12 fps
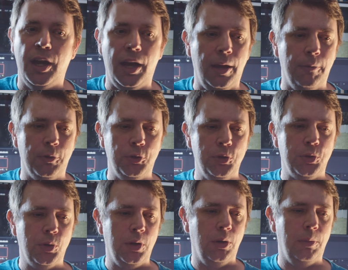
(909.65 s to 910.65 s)
I have a
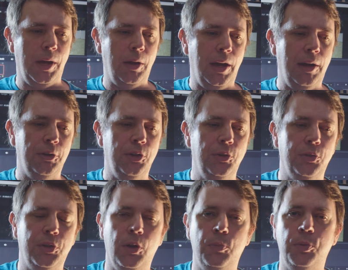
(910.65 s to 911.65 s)
tutorial about how to
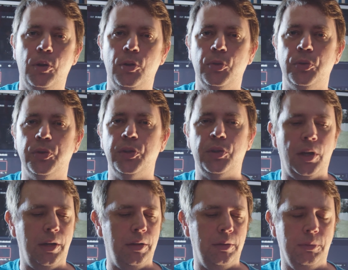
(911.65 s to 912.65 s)
use GoPros.
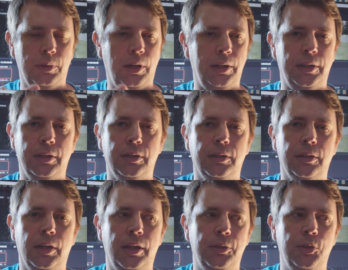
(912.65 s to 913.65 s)
I, I, can,
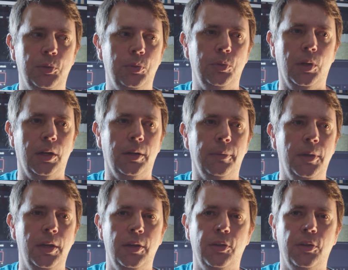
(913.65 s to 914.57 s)
I do uh,